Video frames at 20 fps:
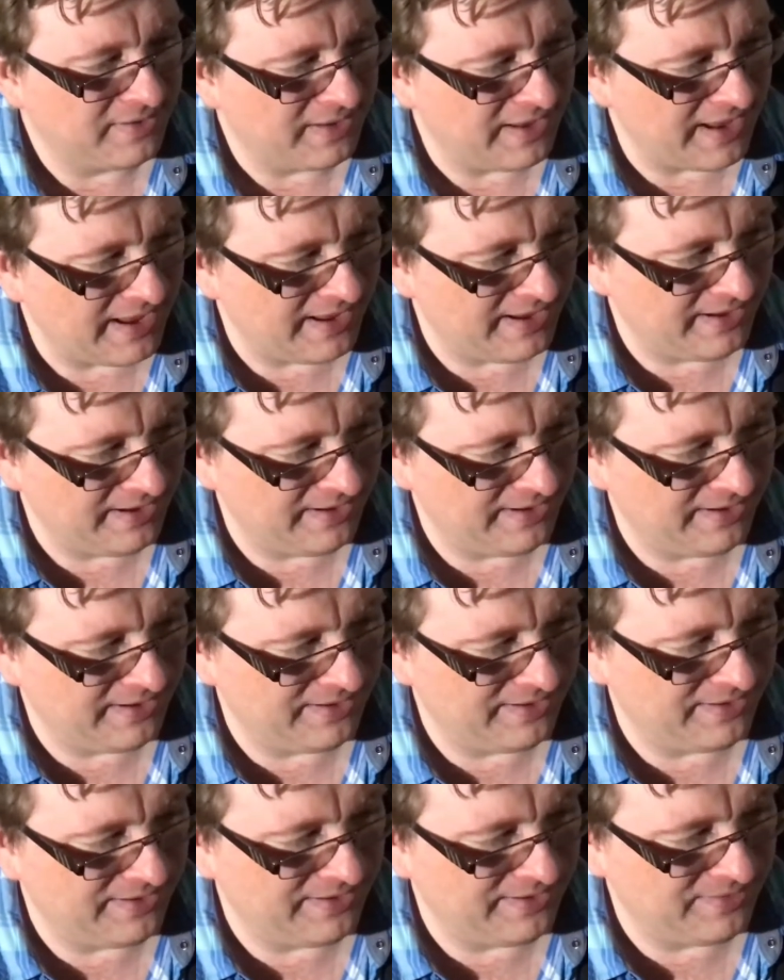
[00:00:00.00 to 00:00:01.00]

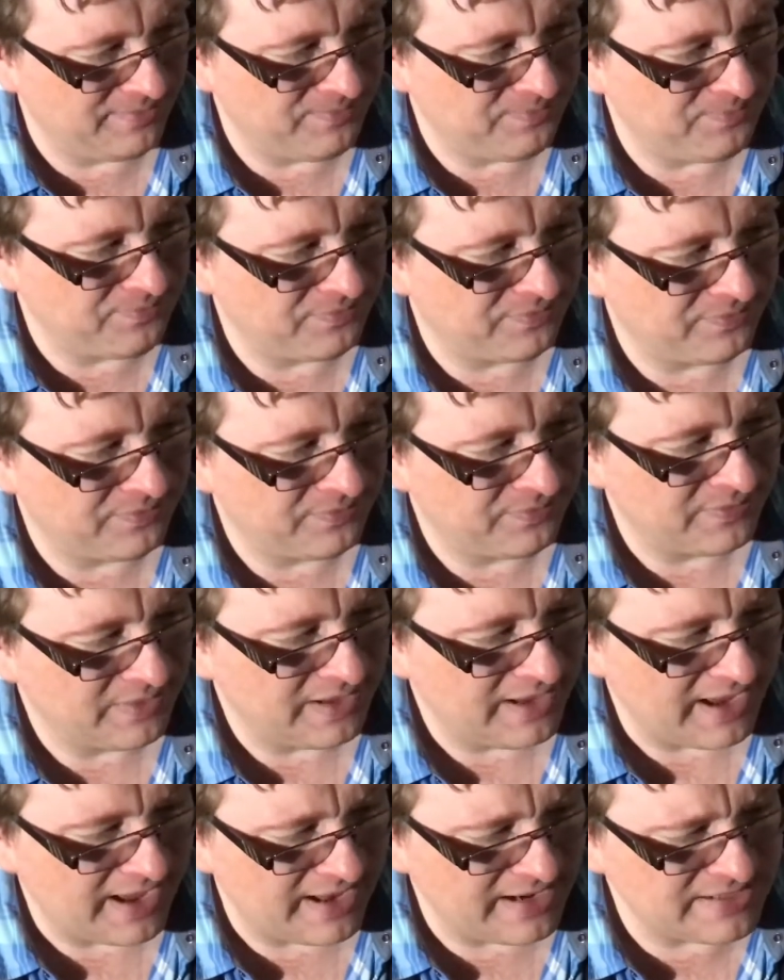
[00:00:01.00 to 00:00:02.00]
and
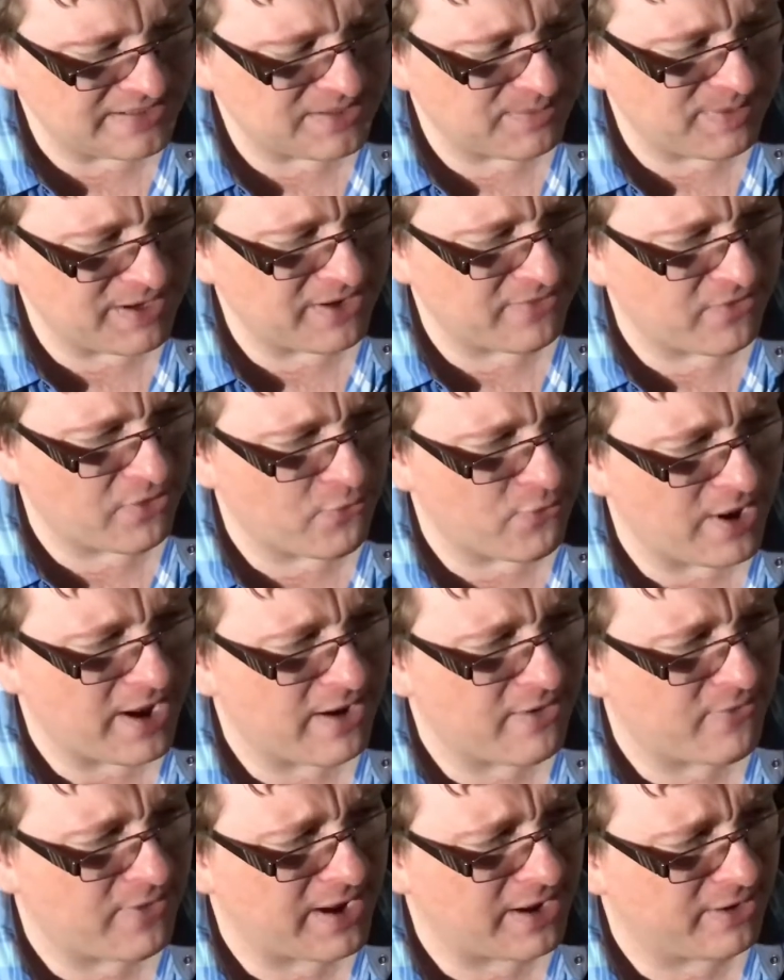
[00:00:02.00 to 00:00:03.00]
it's a bit of a
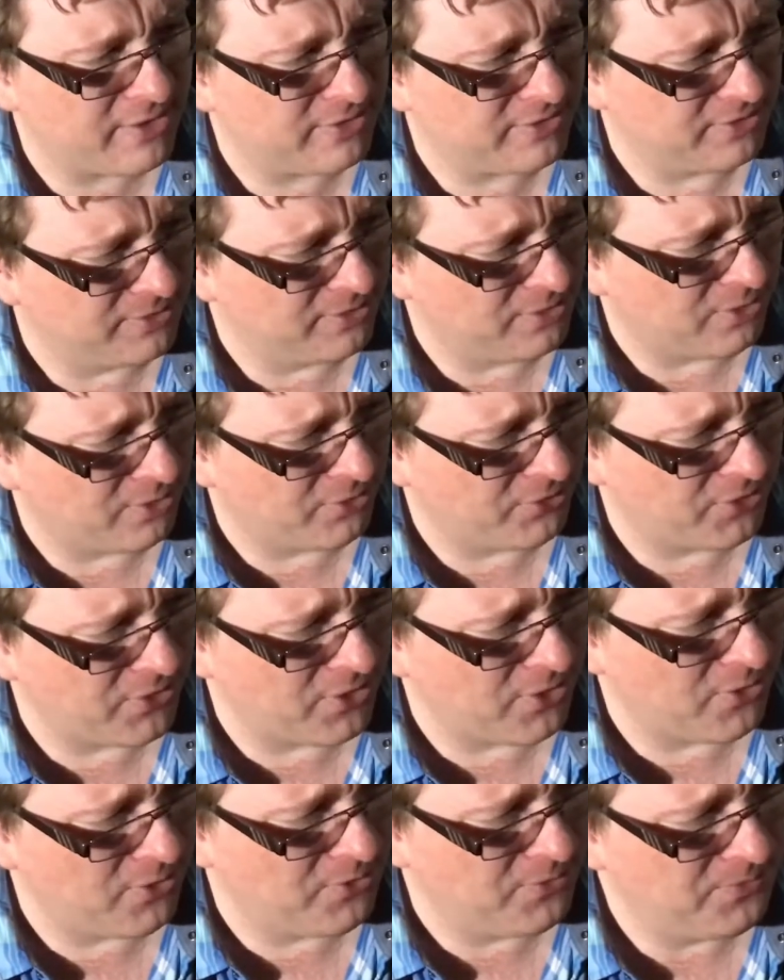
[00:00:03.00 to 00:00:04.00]
rare record,
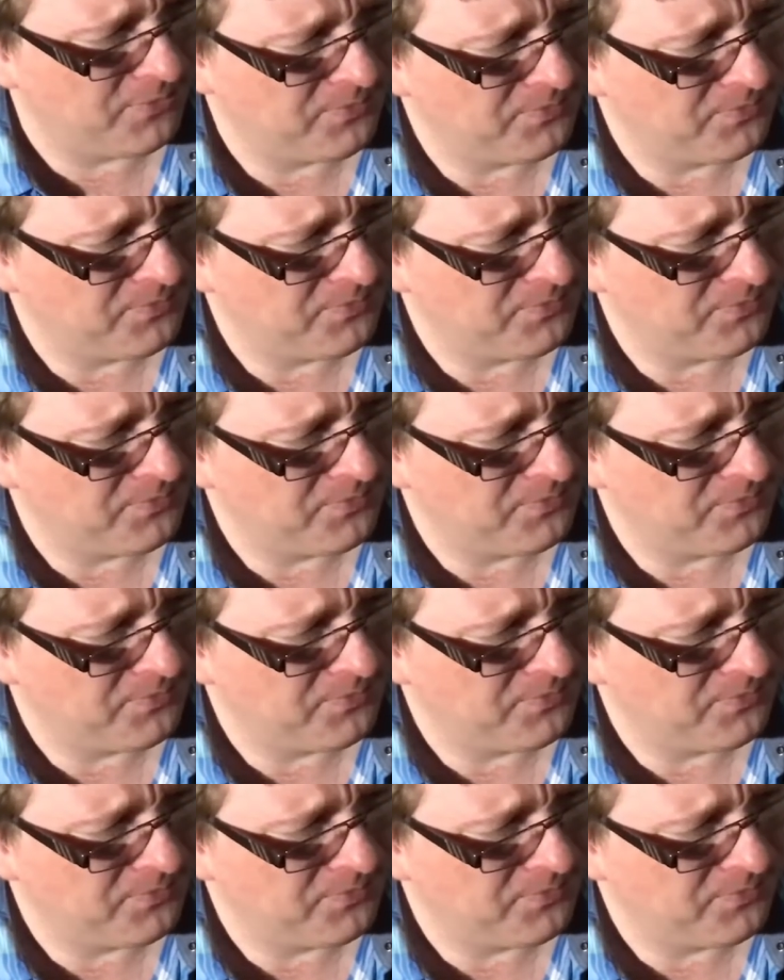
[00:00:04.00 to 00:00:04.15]
although